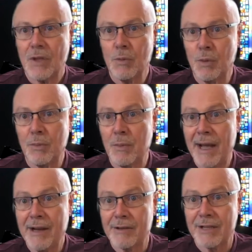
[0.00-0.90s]
we'll
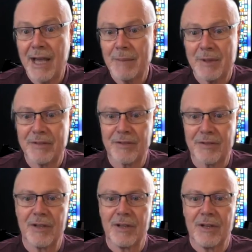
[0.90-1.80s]
buy her
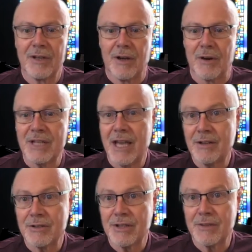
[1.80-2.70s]
diamonds, or
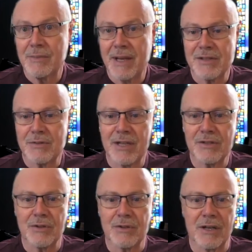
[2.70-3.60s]
take her to the best
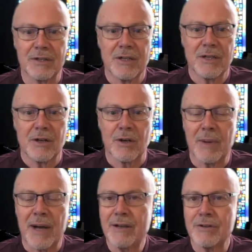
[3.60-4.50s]
restaurant, or
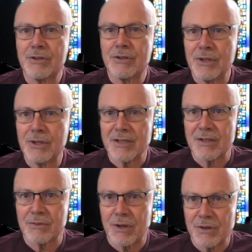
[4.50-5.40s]
buy her 2
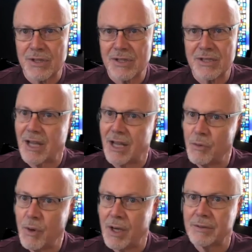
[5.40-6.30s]
dozen roses,
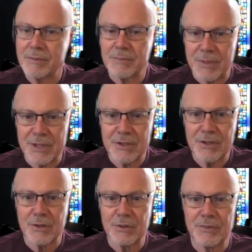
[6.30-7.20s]
not one, but
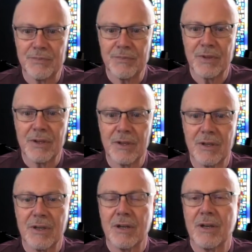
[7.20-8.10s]
two.
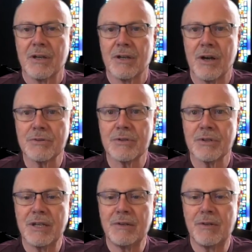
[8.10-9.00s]

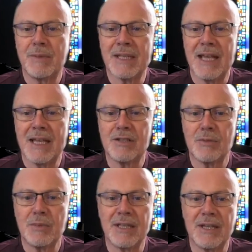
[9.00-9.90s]
Culturally, we've been led
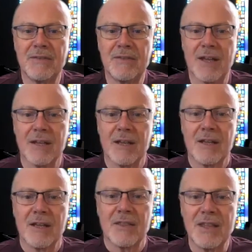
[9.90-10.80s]
to believe that
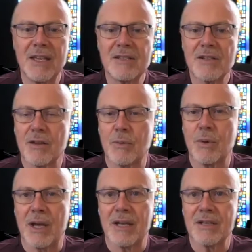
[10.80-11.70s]
these are the
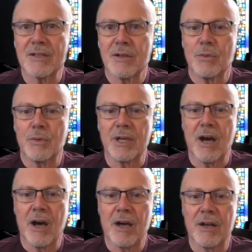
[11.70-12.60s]
ways
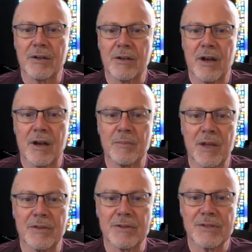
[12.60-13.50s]
we honor our
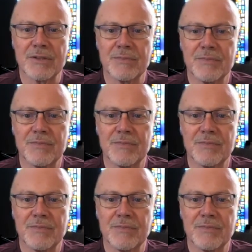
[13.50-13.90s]
mothers.